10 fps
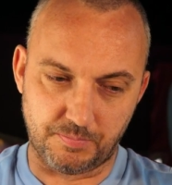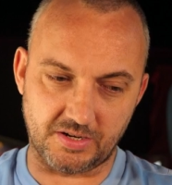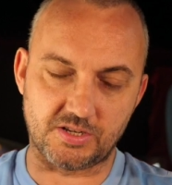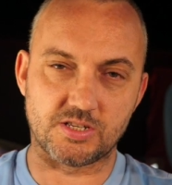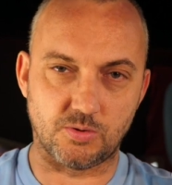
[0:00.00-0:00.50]

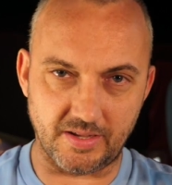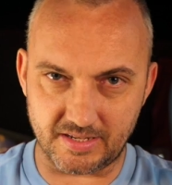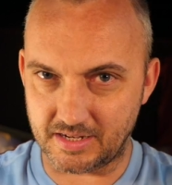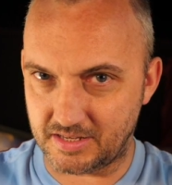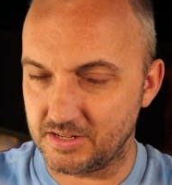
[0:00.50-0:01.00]
but I just thought
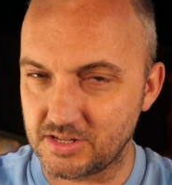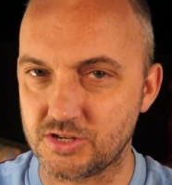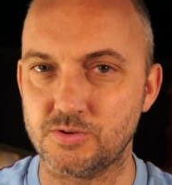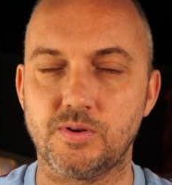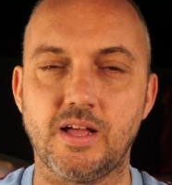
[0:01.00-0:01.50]
he'd had the
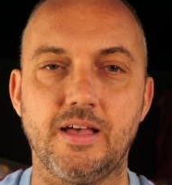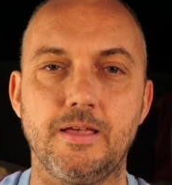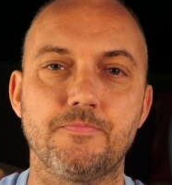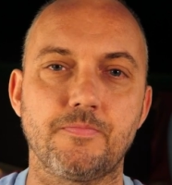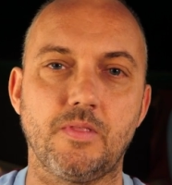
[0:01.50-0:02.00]
additional
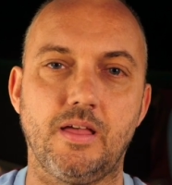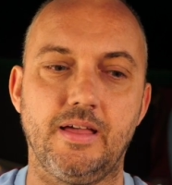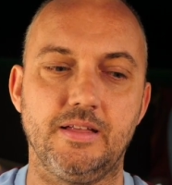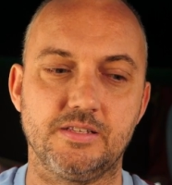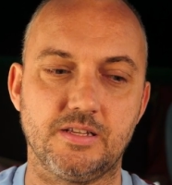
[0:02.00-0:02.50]
game
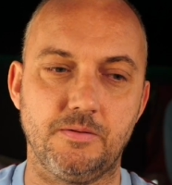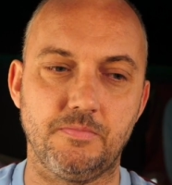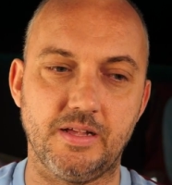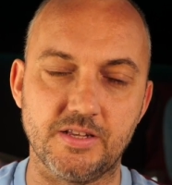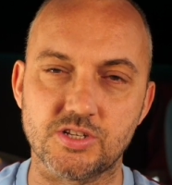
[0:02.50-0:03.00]
and
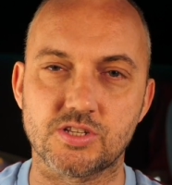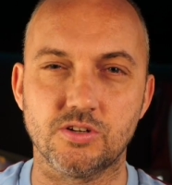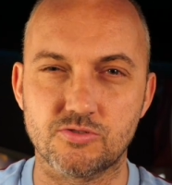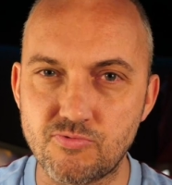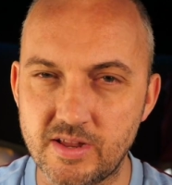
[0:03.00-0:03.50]
he just
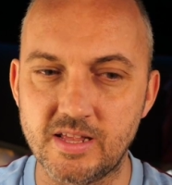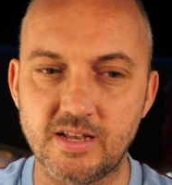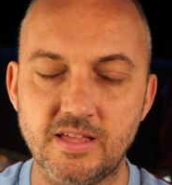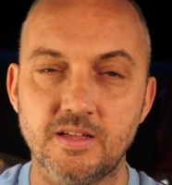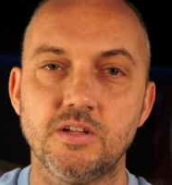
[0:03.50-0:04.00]
looked
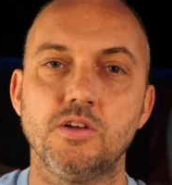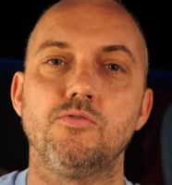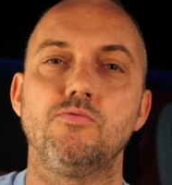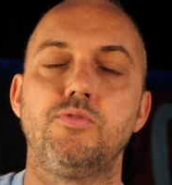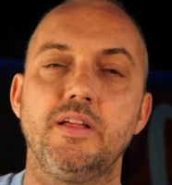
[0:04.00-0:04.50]
really,
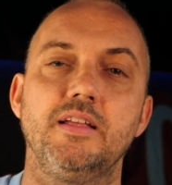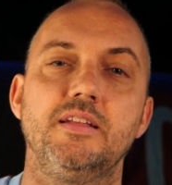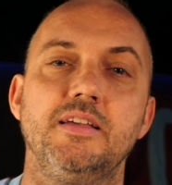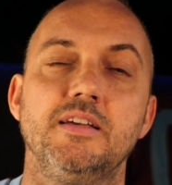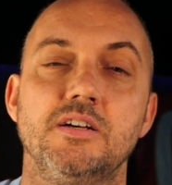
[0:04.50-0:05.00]

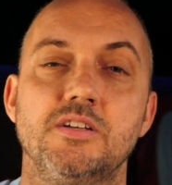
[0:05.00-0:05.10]
really